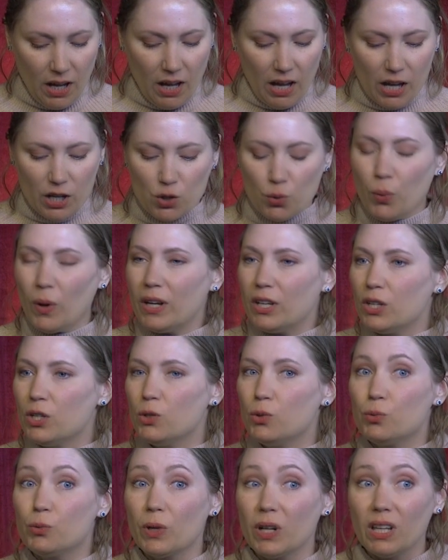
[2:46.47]
and what
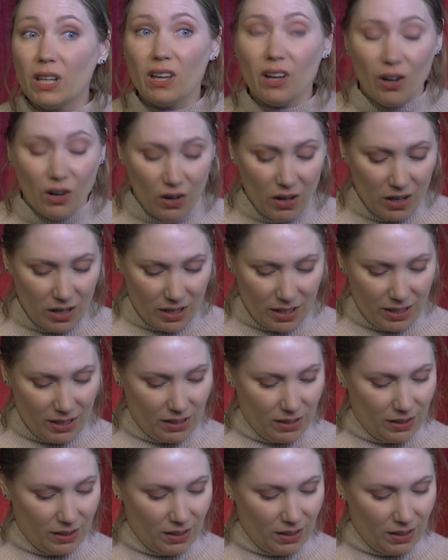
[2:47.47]
you really are